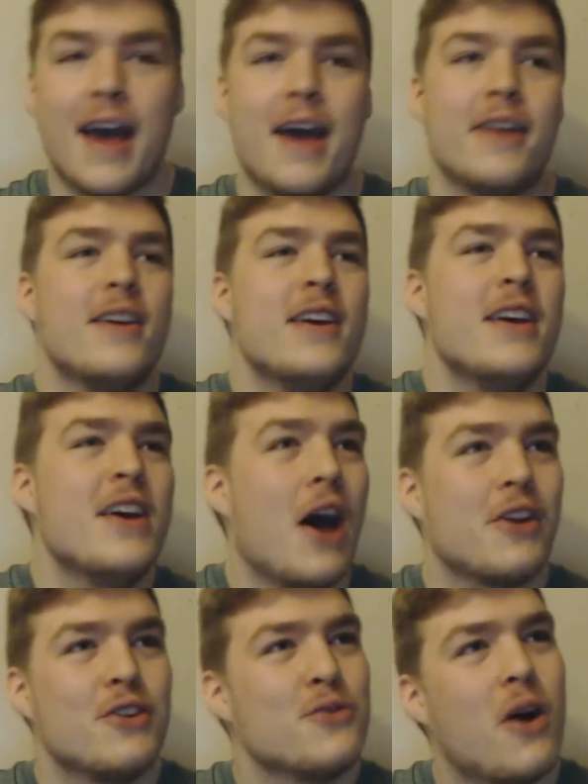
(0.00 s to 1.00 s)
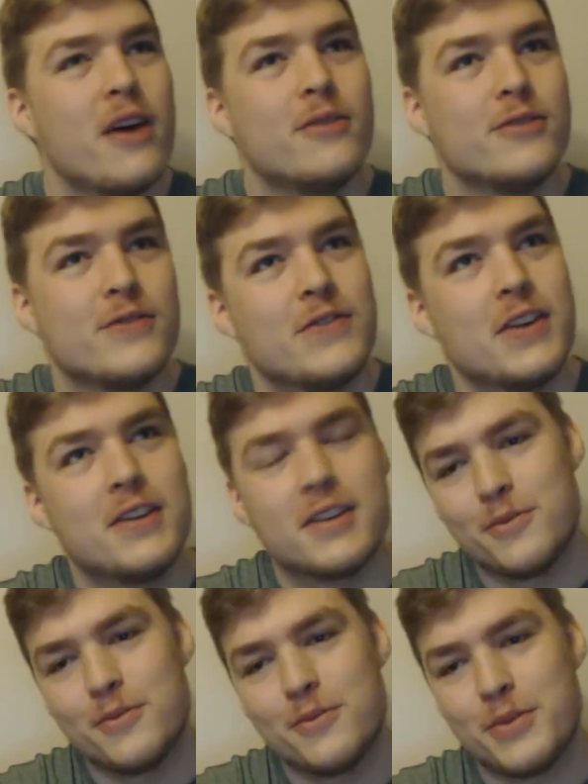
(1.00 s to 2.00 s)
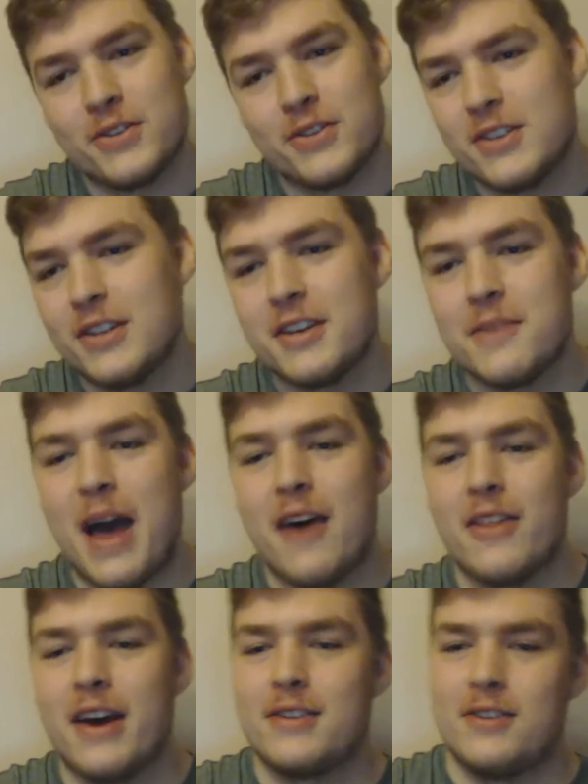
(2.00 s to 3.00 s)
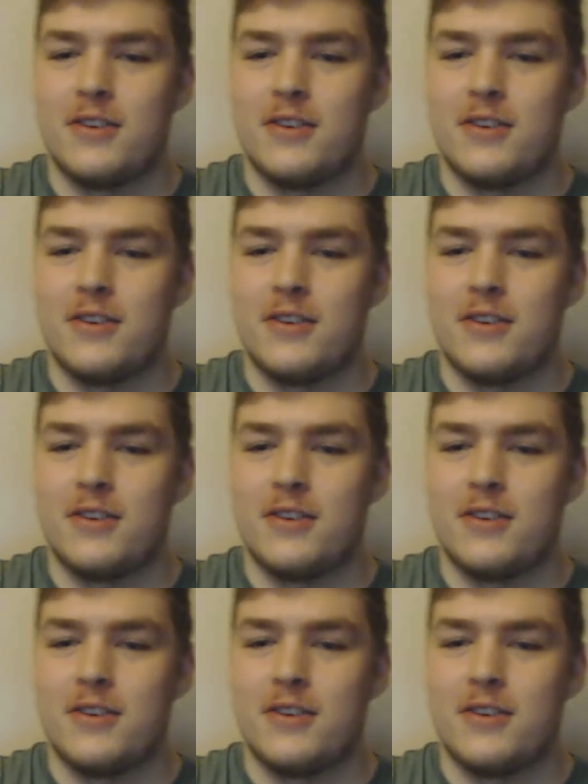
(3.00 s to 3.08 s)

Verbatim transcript: And I don't know why I was feeling a little bit silly about that.